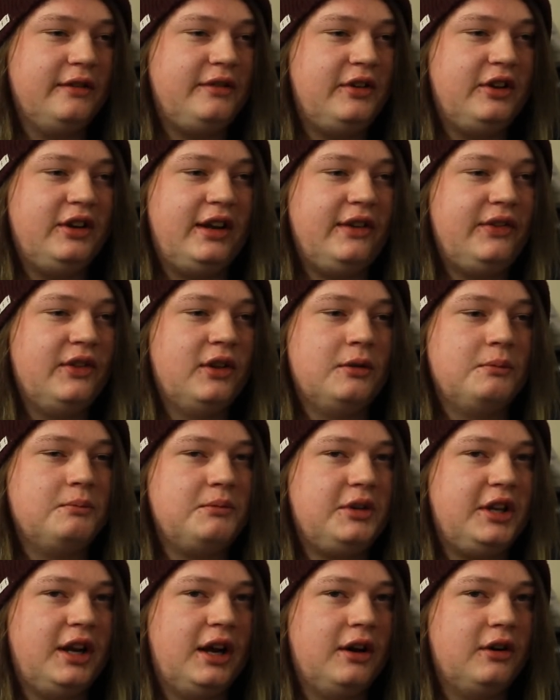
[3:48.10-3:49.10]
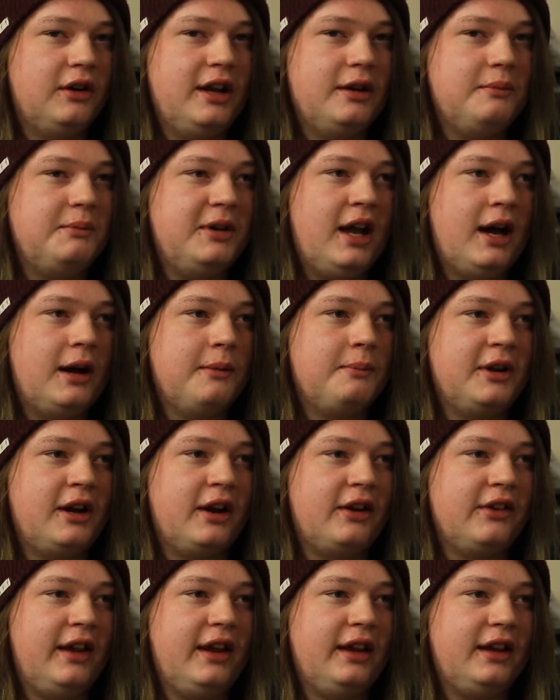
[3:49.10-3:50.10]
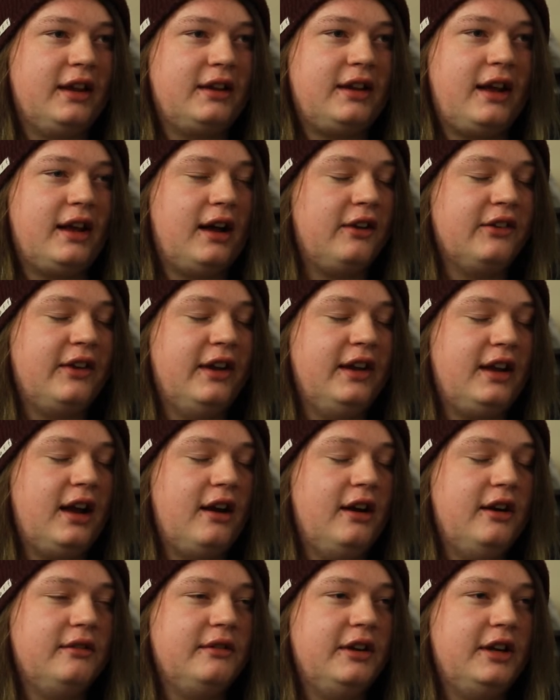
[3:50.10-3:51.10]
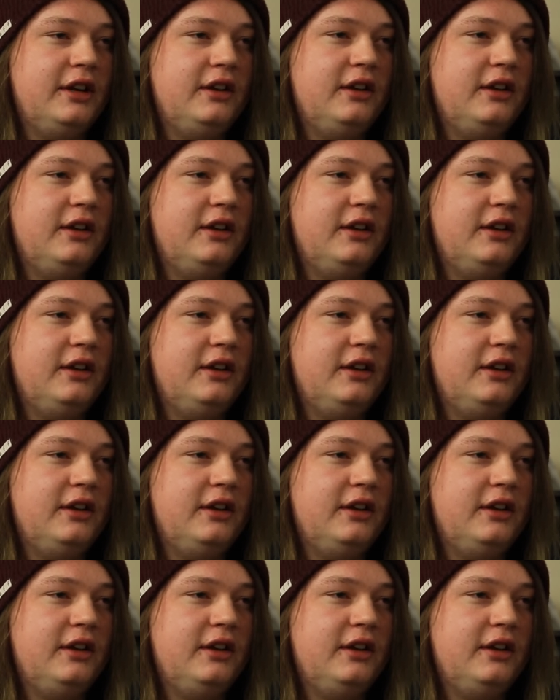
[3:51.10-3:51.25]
If you need them, hit me up and I'll take care of it.